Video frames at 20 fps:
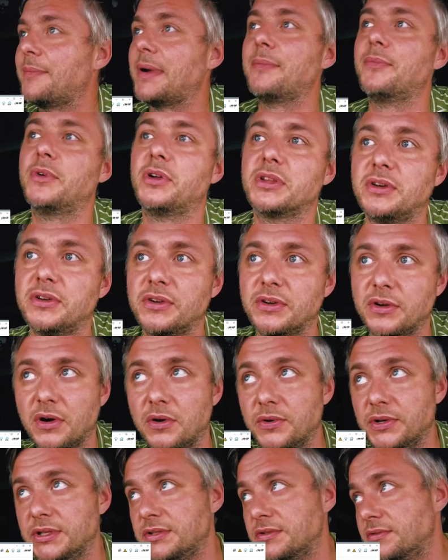I'm not going to
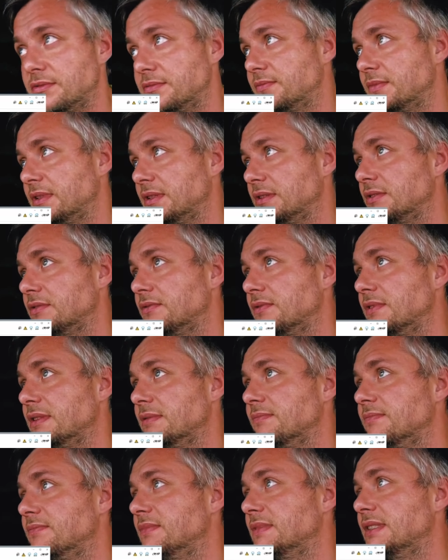go into
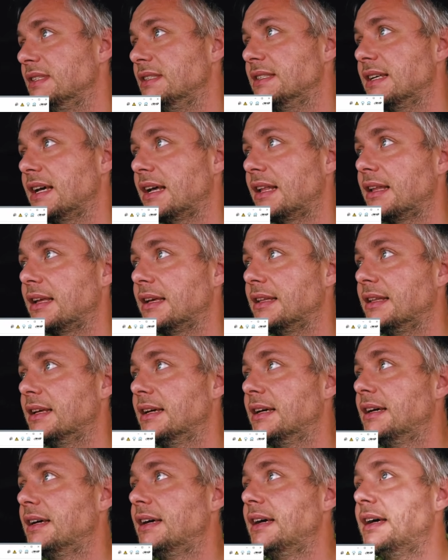the detail, and
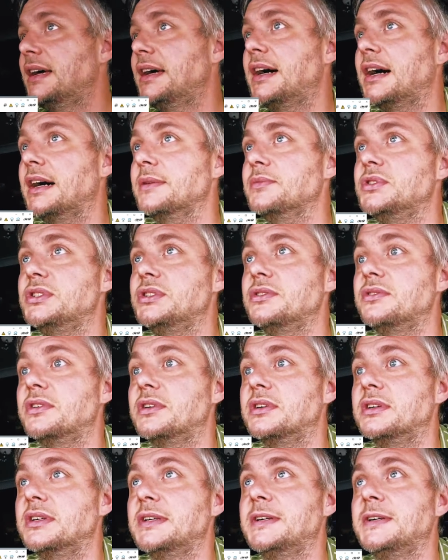I'm
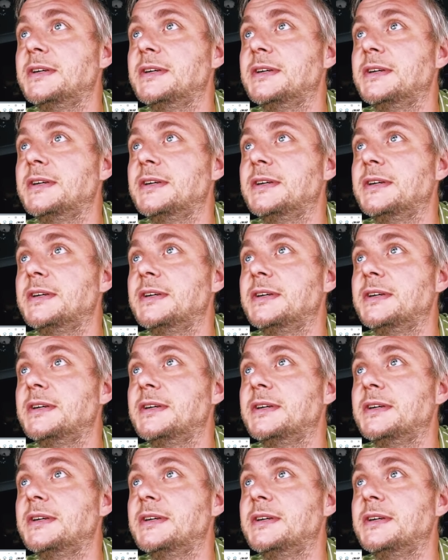sure